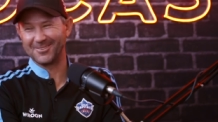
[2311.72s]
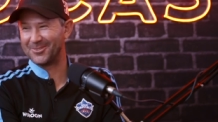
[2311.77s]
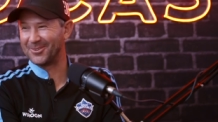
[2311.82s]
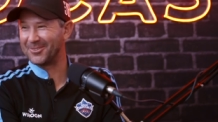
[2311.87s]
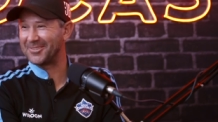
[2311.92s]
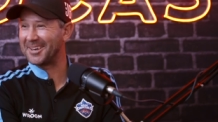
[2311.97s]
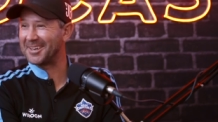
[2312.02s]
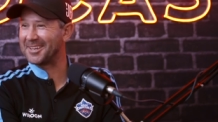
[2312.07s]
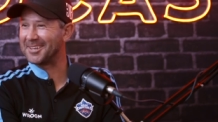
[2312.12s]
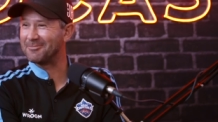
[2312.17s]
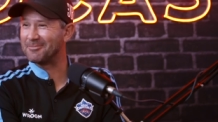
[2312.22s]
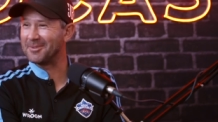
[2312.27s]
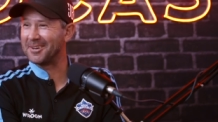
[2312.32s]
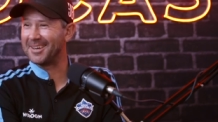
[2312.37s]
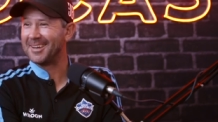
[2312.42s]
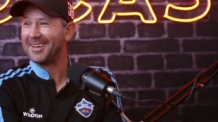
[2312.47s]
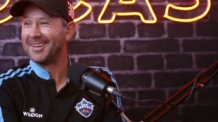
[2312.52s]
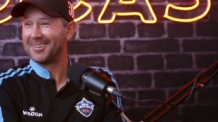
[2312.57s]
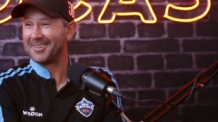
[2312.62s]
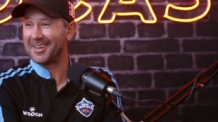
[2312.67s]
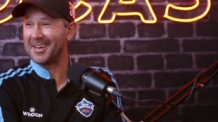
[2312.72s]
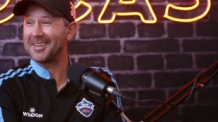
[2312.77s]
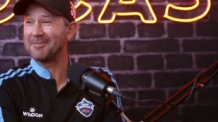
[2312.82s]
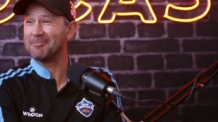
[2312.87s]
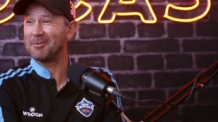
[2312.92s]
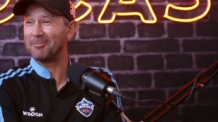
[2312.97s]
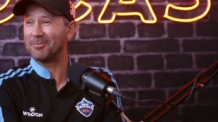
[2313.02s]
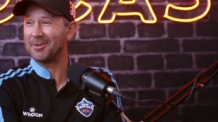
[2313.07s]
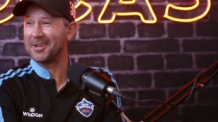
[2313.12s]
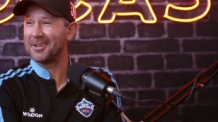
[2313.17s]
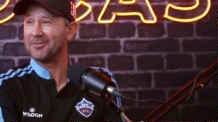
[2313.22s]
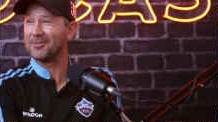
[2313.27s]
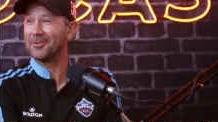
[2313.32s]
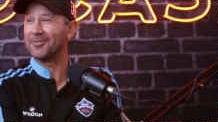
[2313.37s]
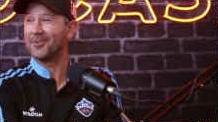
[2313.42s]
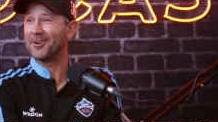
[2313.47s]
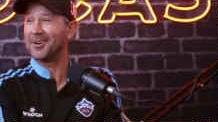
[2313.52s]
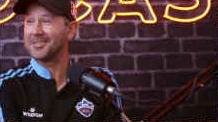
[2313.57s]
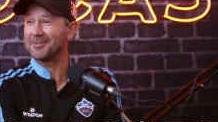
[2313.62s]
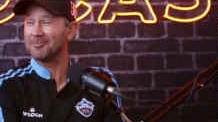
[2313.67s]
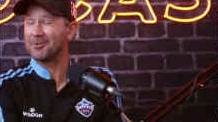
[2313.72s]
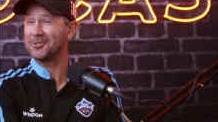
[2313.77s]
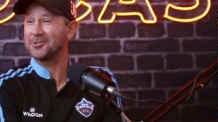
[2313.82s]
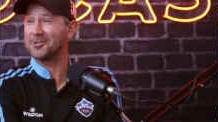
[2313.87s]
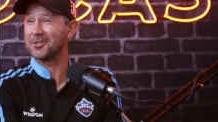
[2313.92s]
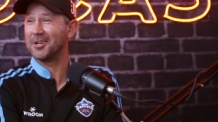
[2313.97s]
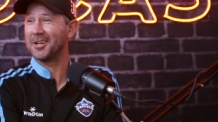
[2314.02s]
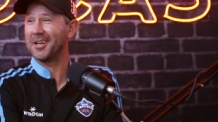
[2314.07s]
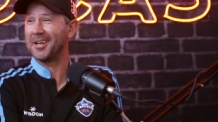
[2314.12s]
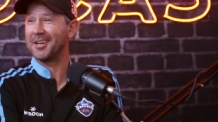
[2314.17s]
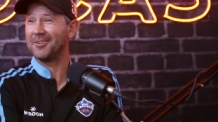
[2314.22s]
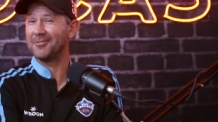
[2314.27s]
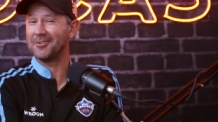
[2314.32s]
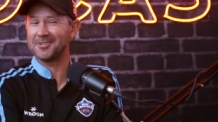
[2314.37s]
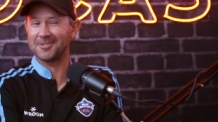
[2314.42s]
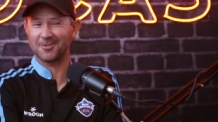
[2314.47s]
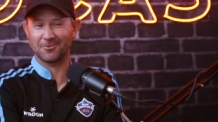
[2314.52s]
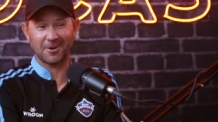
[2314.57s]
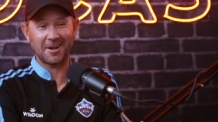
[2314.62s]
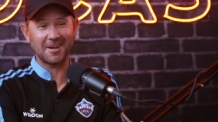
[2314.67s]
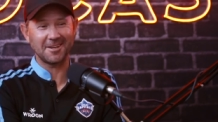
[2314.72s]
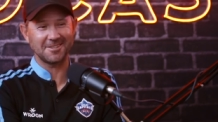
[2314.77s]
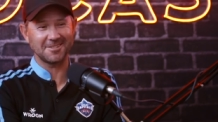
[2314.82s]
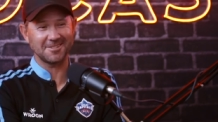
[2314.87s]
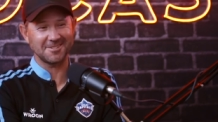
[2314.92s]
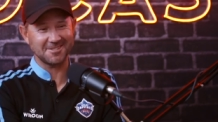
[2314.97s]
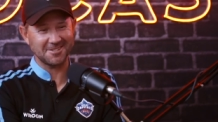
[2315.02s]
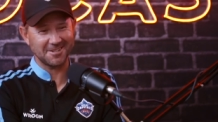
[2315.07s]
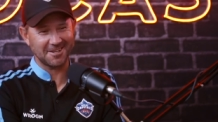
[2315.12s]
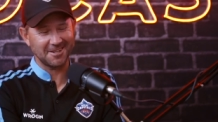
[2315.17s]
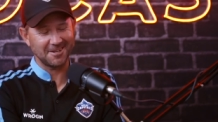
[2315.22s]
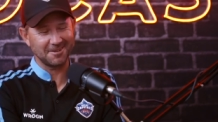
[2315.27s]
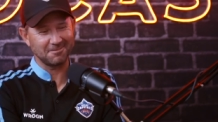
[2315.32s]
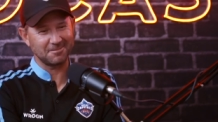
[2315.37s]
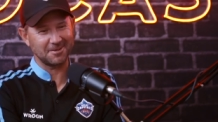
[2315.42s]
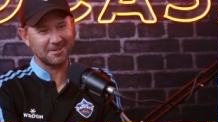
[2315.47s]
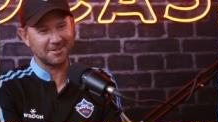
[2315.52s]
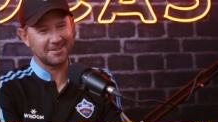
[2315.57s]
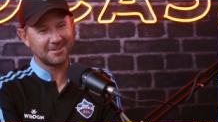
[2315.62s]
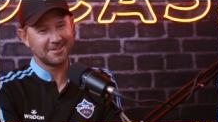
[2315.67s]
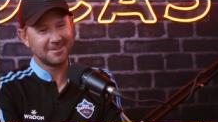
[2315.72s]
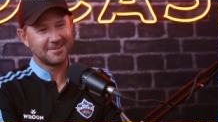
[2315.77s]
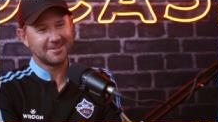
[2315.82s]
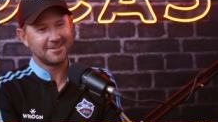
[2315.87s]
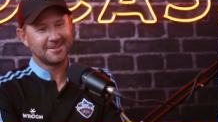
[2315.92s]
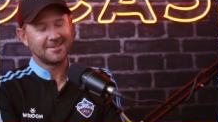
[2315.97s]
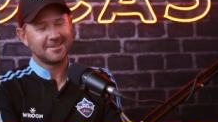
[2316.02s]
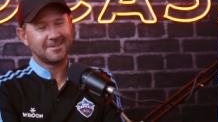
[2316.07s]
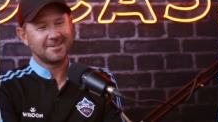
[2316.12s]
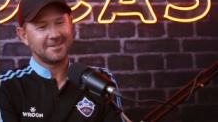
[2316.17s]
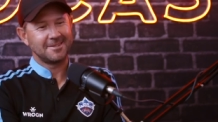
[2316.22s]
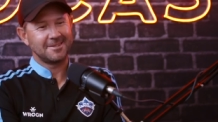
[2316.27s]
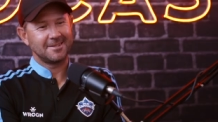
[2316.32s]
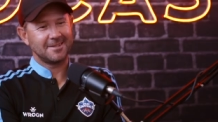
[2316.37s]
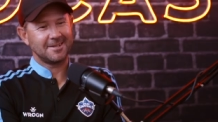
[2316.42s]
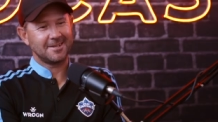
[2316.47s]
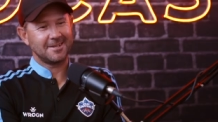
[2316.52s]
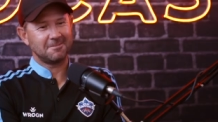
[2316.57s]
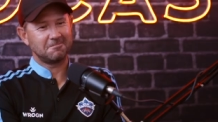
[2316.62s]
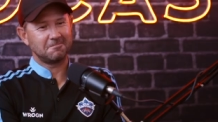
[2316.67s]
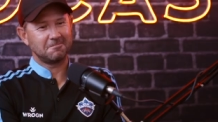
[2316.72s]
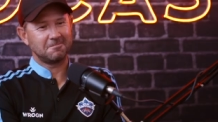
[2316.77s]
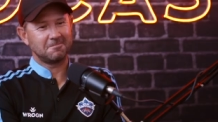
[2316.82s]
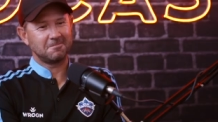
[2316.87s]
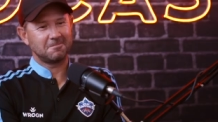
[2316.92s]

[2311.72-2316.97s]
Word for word: but they give me they give me plenty of advice. I'm not sure any of it's great just yet, but um,